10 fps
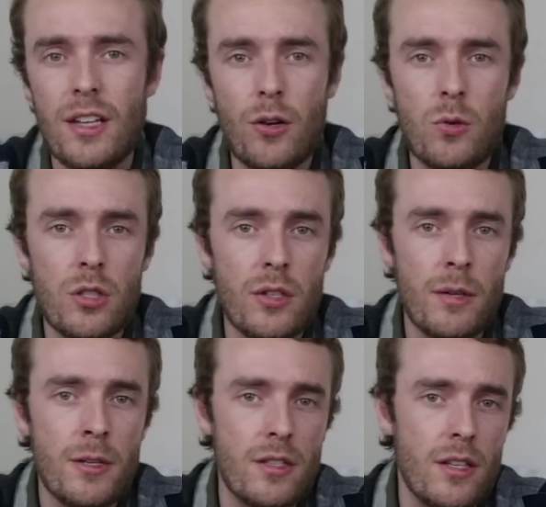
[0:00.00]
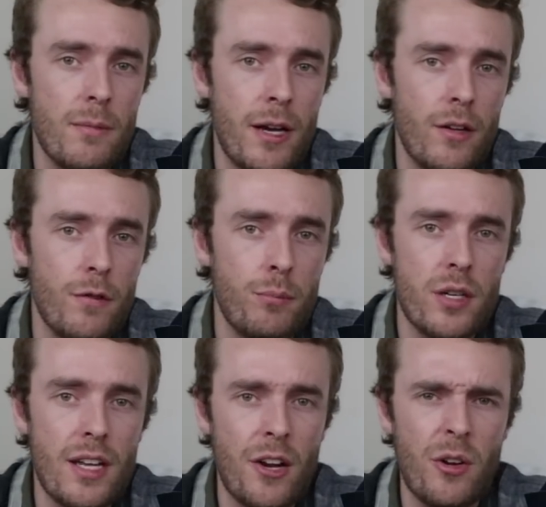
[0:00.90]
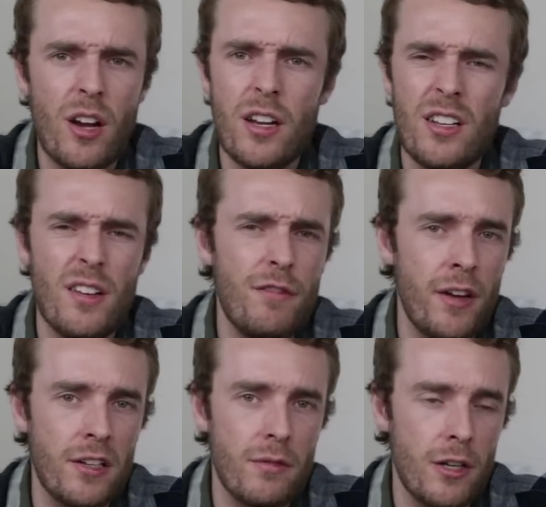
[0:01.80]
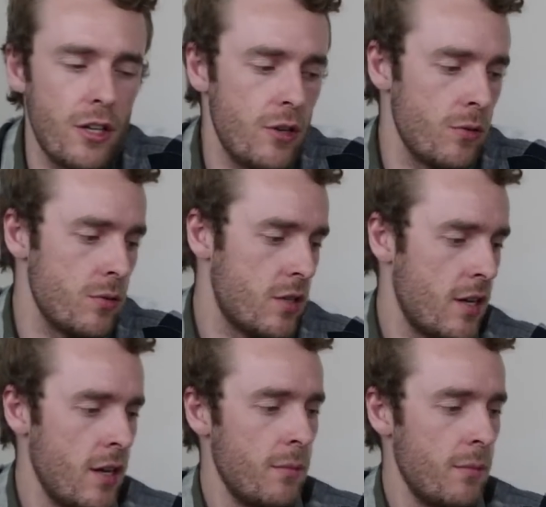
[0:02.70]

that also limits the amount of print area I can effectively use,